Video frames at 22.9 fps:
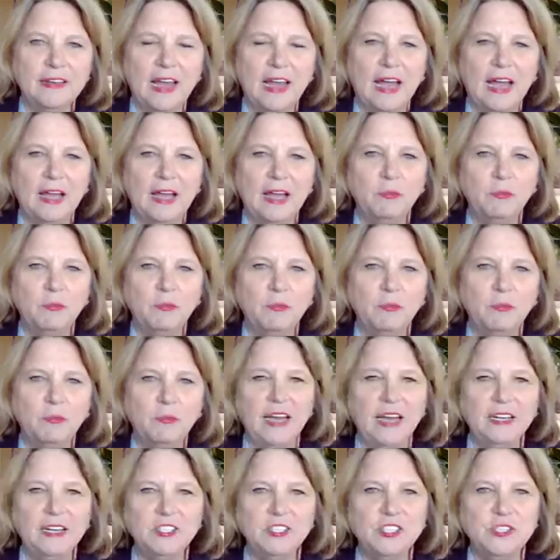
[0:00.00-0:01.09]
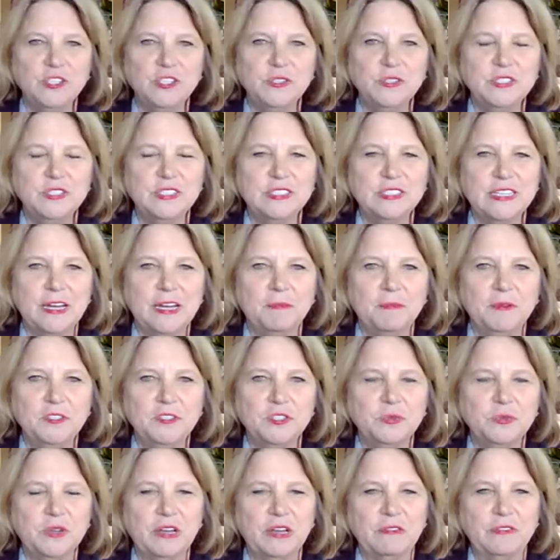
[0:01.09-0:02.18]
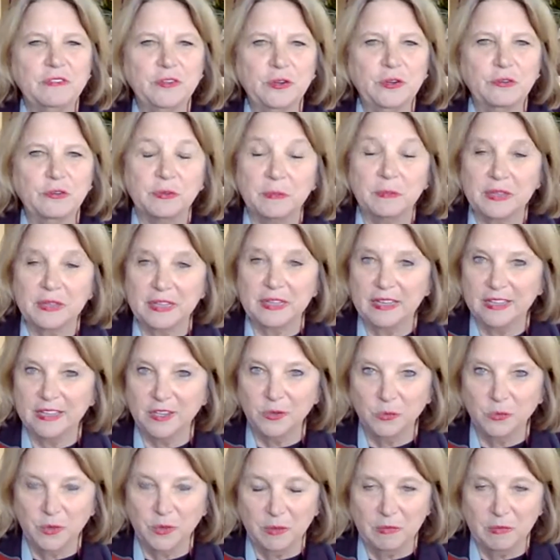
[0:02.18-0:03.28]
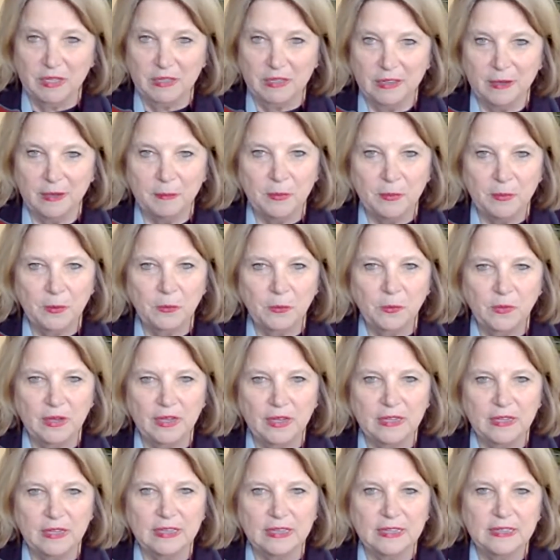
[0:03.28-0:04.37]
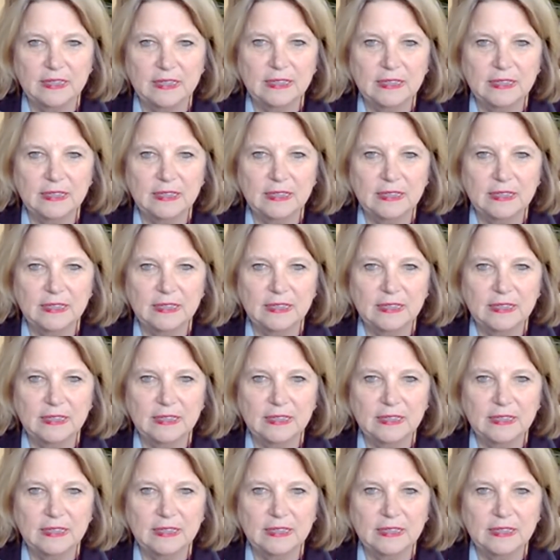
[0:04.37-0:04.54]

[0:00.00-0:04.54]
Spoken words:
I would like to step into what I've learned from the Kenyan women. Number one,